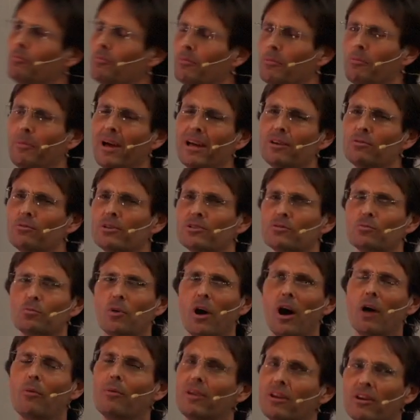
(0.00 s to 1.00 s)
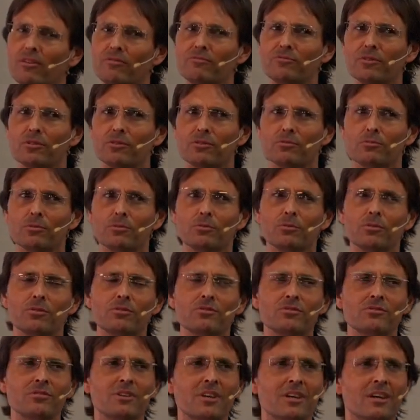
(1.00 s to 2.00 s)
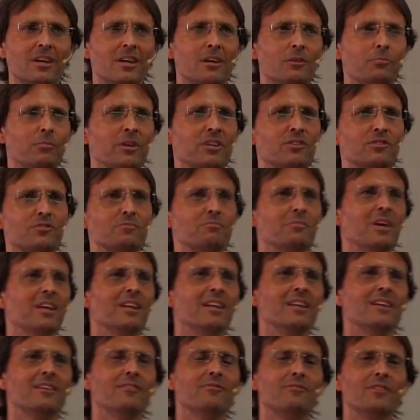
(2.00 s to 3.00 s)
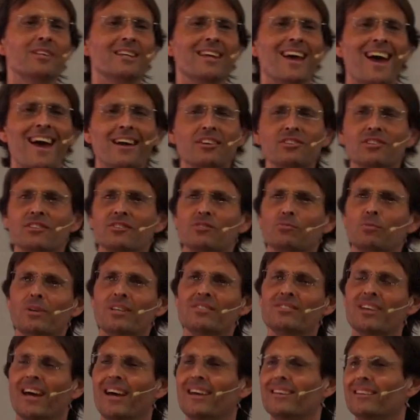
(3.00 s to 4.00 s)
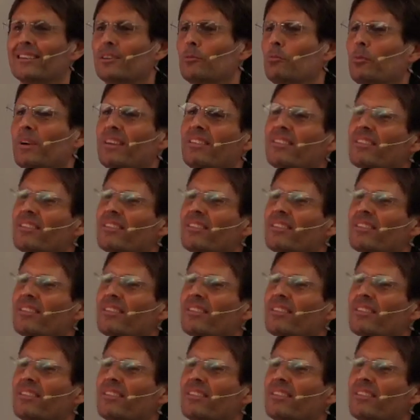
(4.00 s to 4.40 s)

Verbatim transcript: the main reason why we don't feel the rewards, because many of the actions we take that we